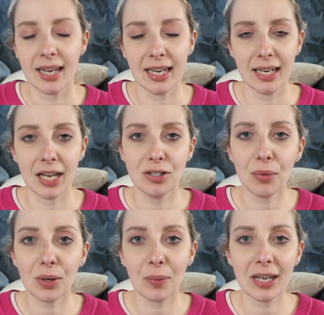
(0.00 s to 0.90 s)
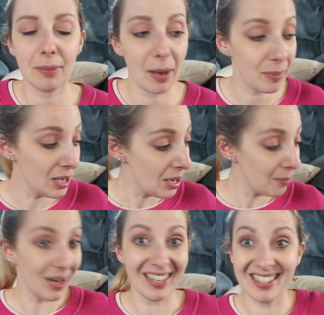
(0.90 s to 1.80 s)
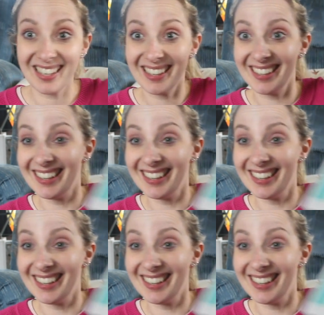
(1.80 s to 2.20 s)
and I don't want to wake him up, but